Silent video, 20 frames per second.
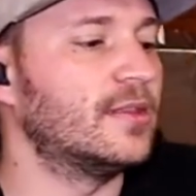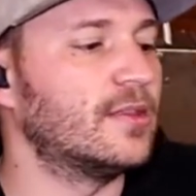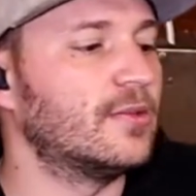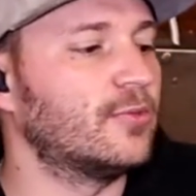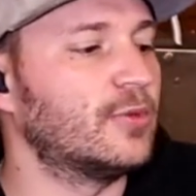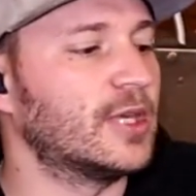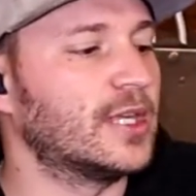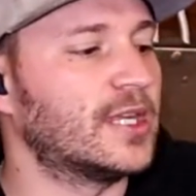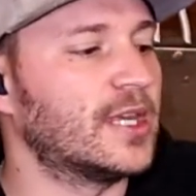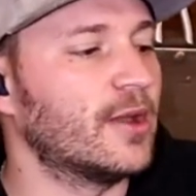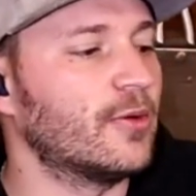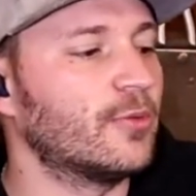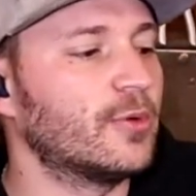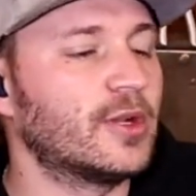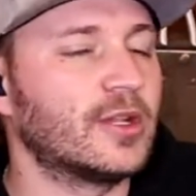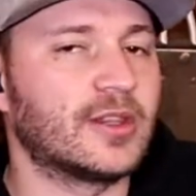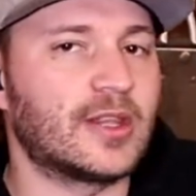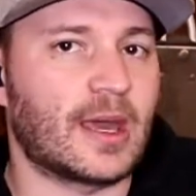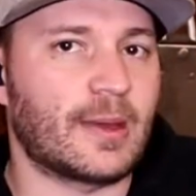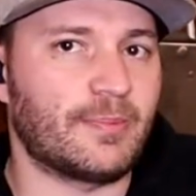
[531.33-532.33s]
we get rid
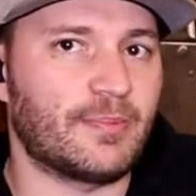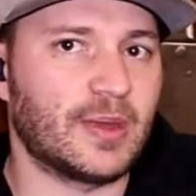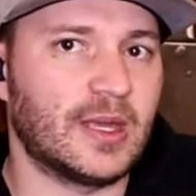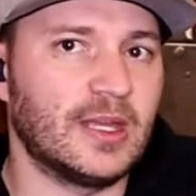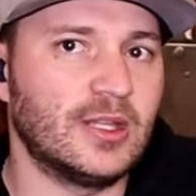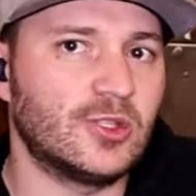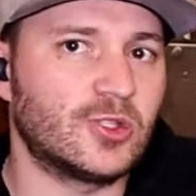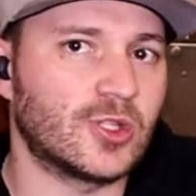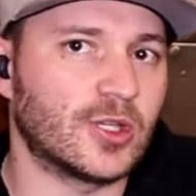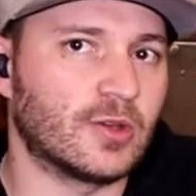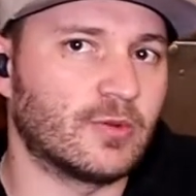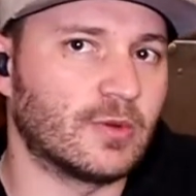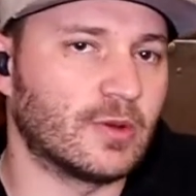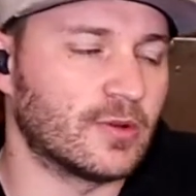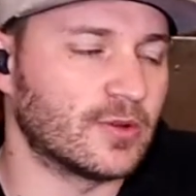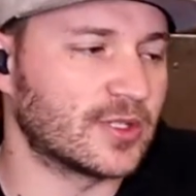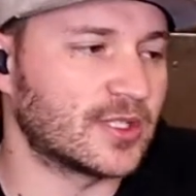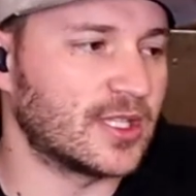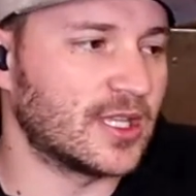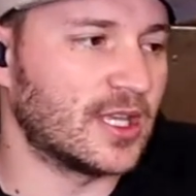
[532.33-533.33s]
of that pinching we
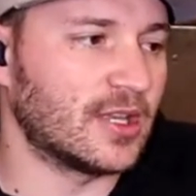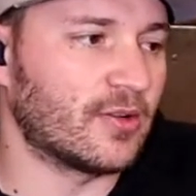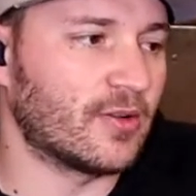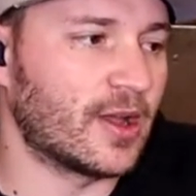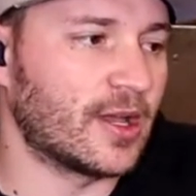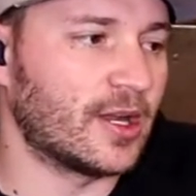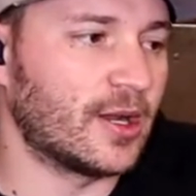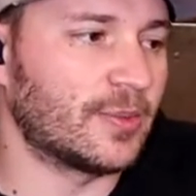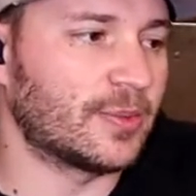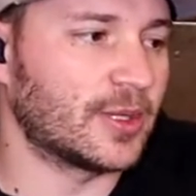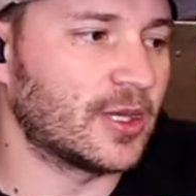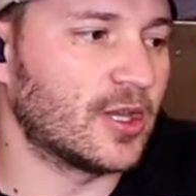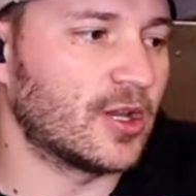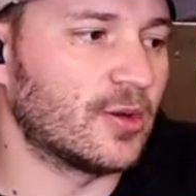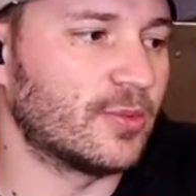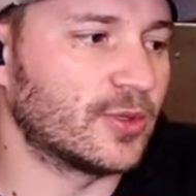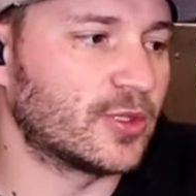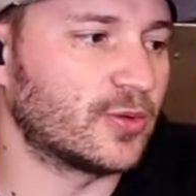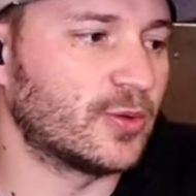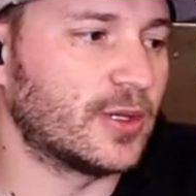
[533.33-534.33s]
were seeing right up here
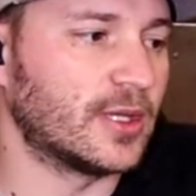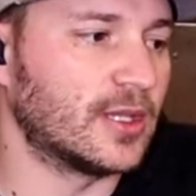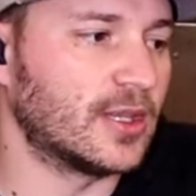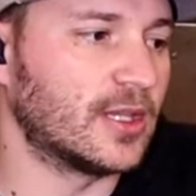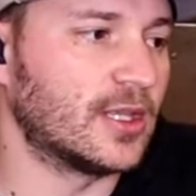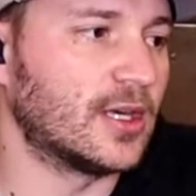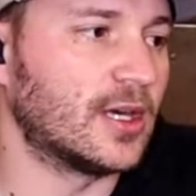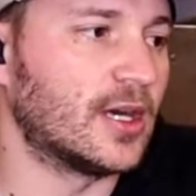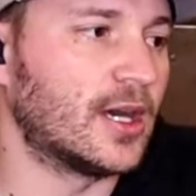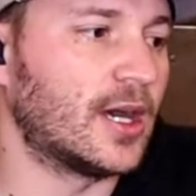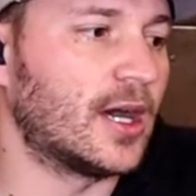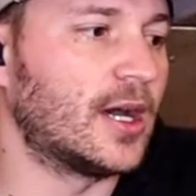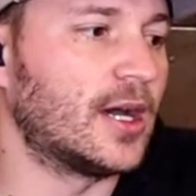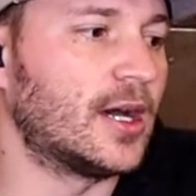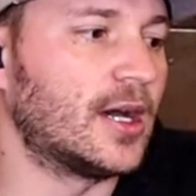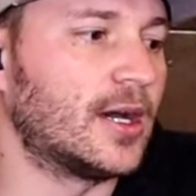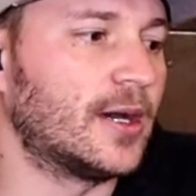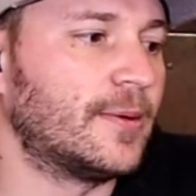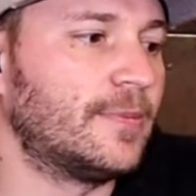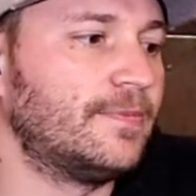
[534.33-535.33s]
between
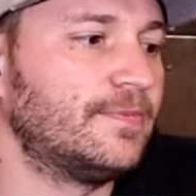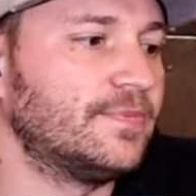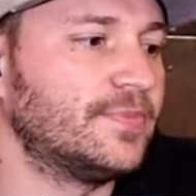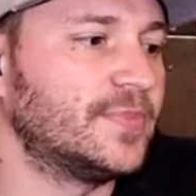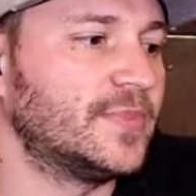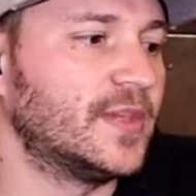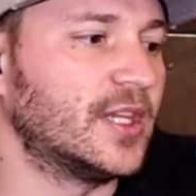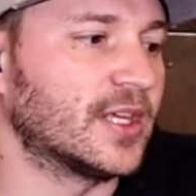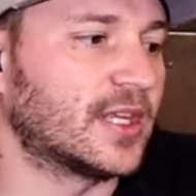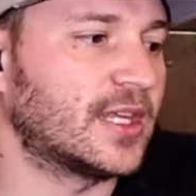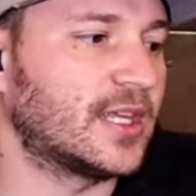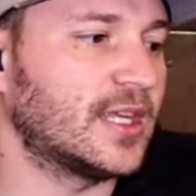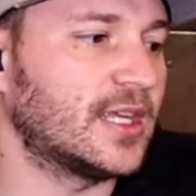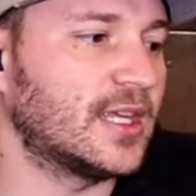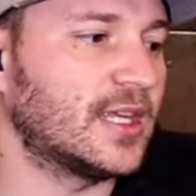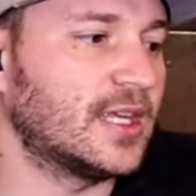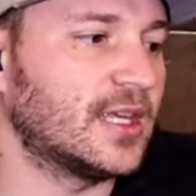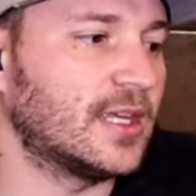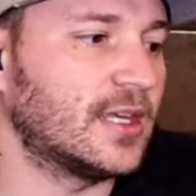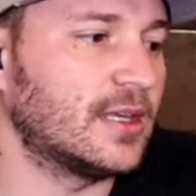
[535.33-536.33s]
the
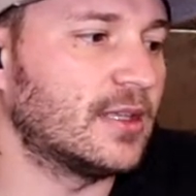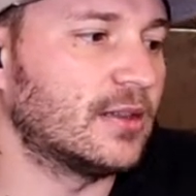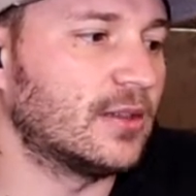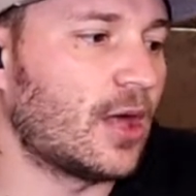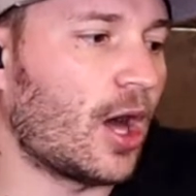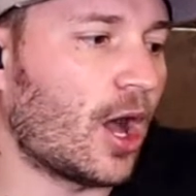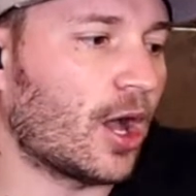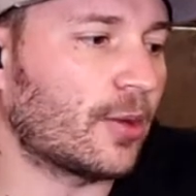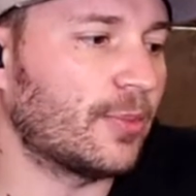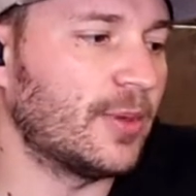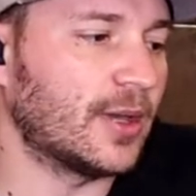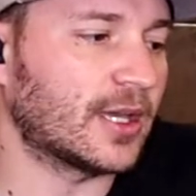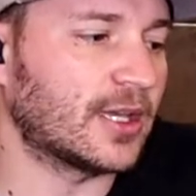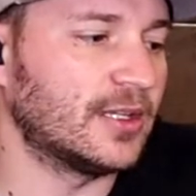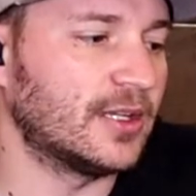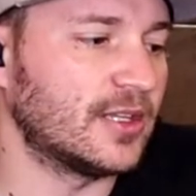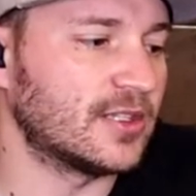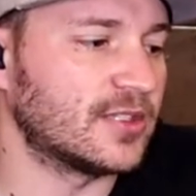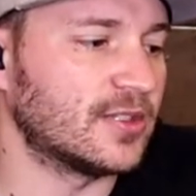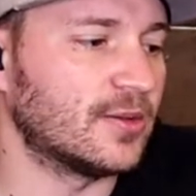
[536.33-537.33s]
key lock
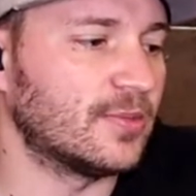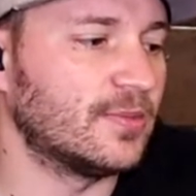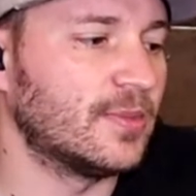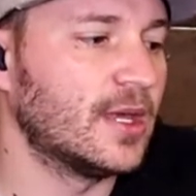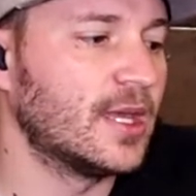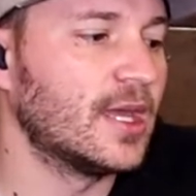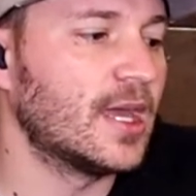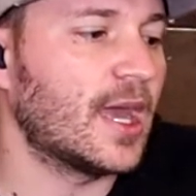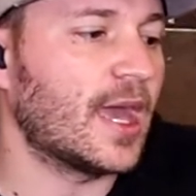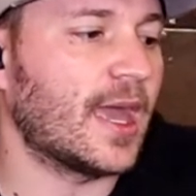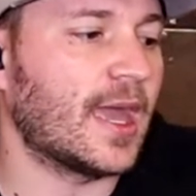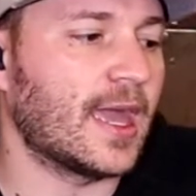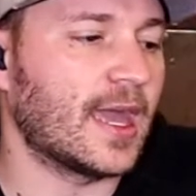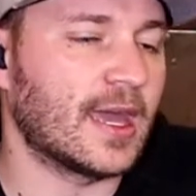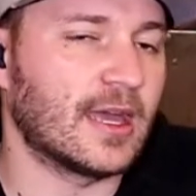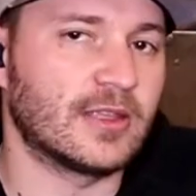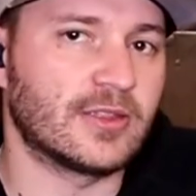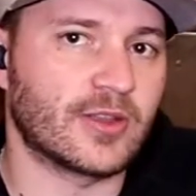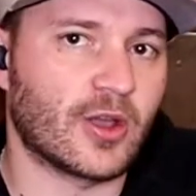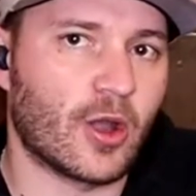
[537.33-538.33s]
mechanism
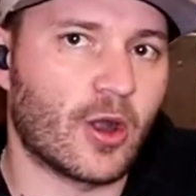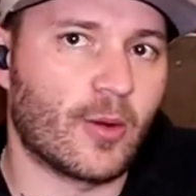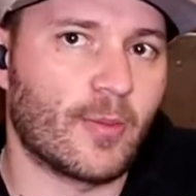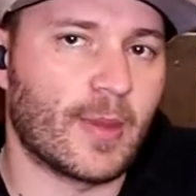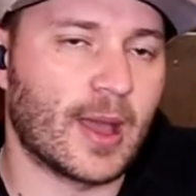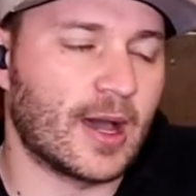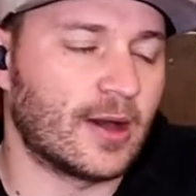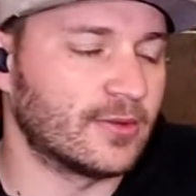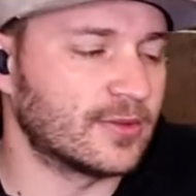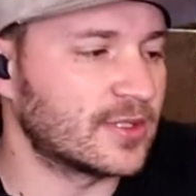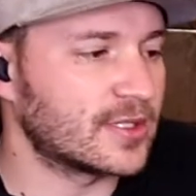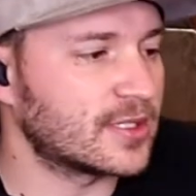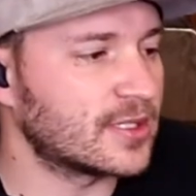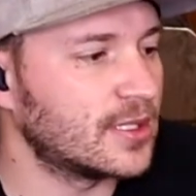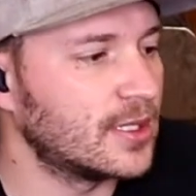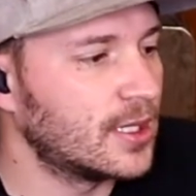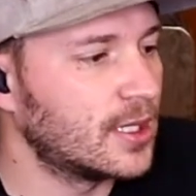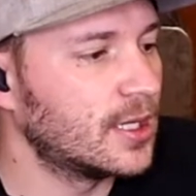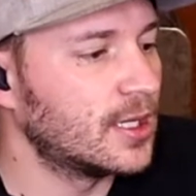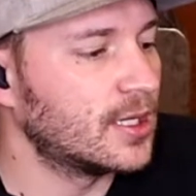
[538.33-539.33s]
and our mounts.
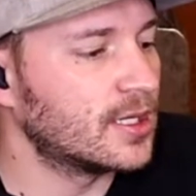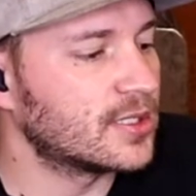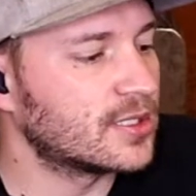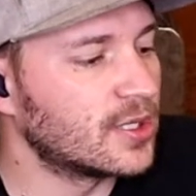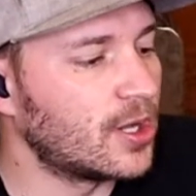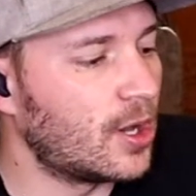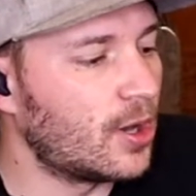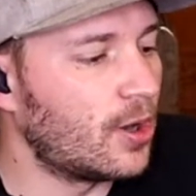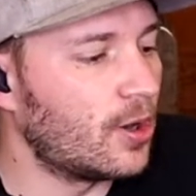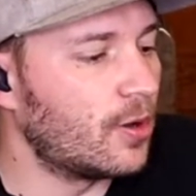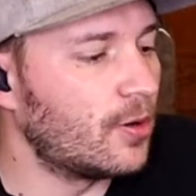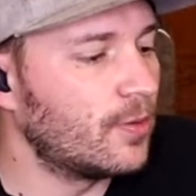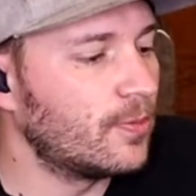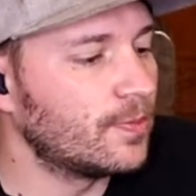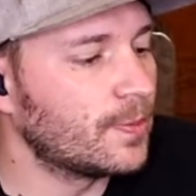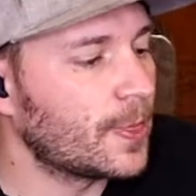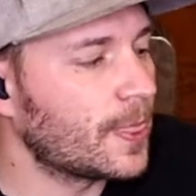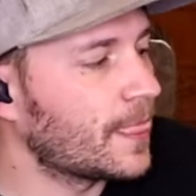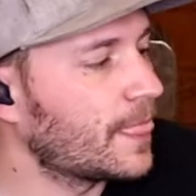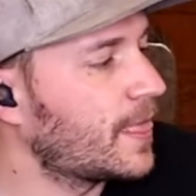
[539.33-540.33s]
So,
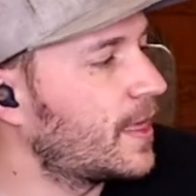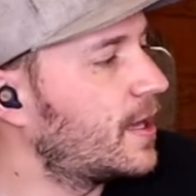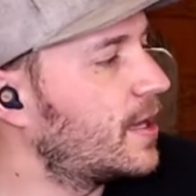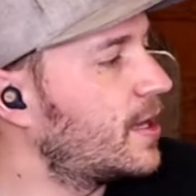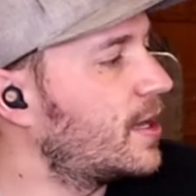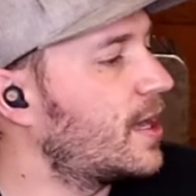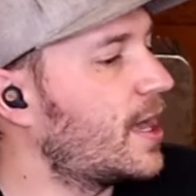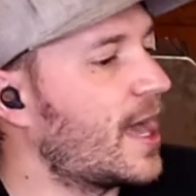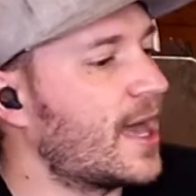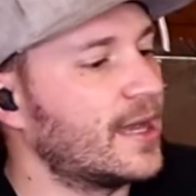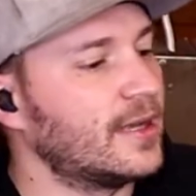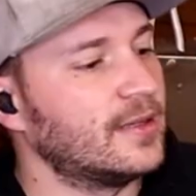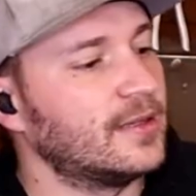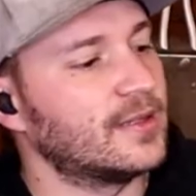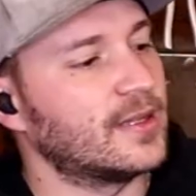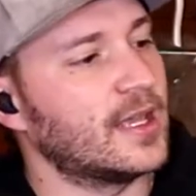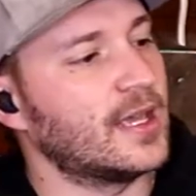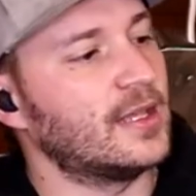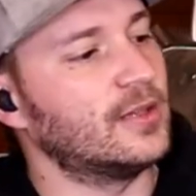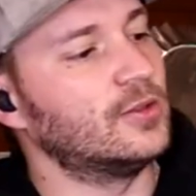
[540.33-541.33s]

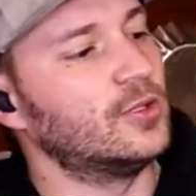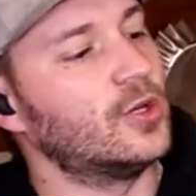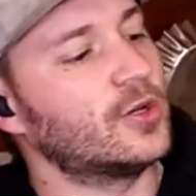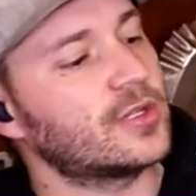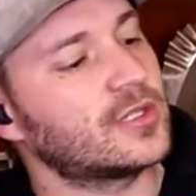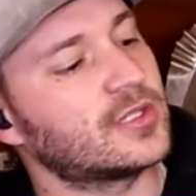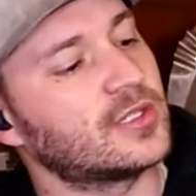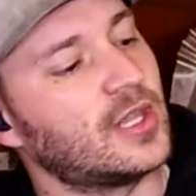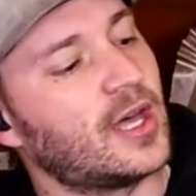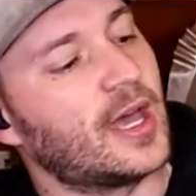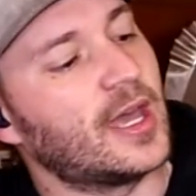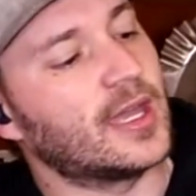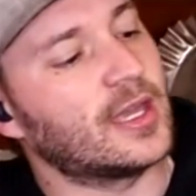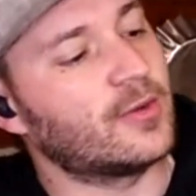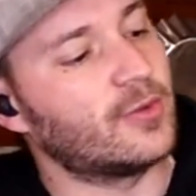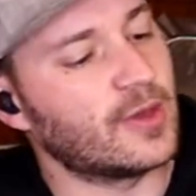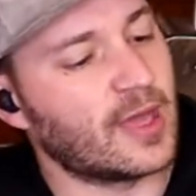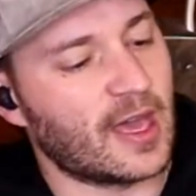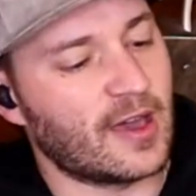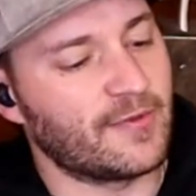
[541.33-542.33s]
and it looks
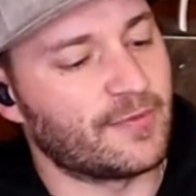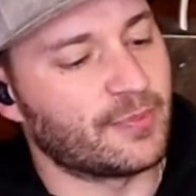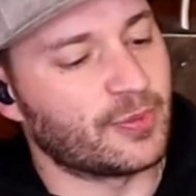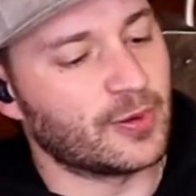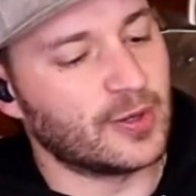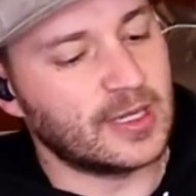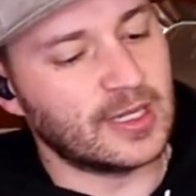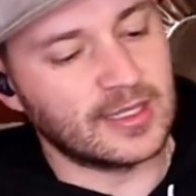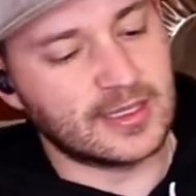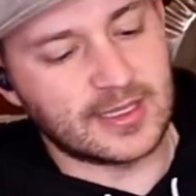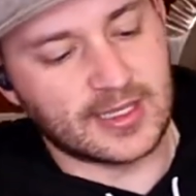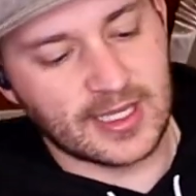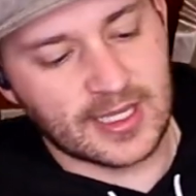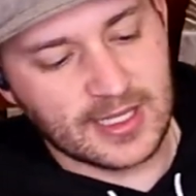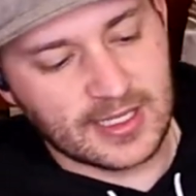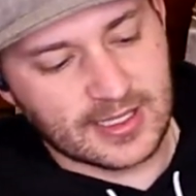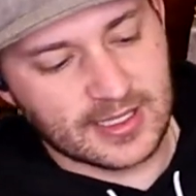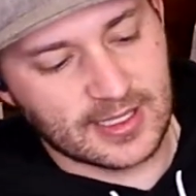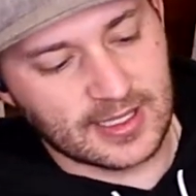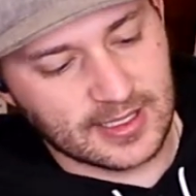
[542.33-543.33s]
like we have pretty
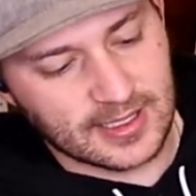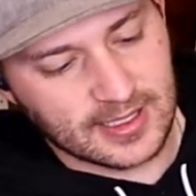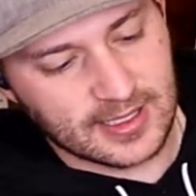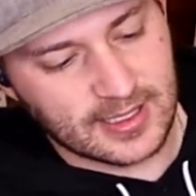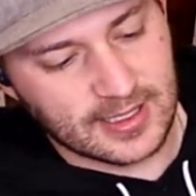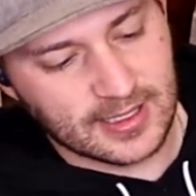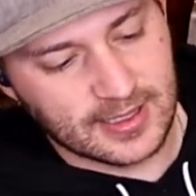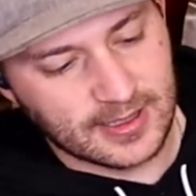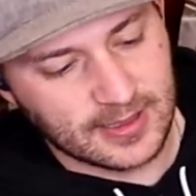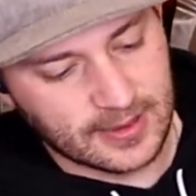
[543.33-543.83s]
decent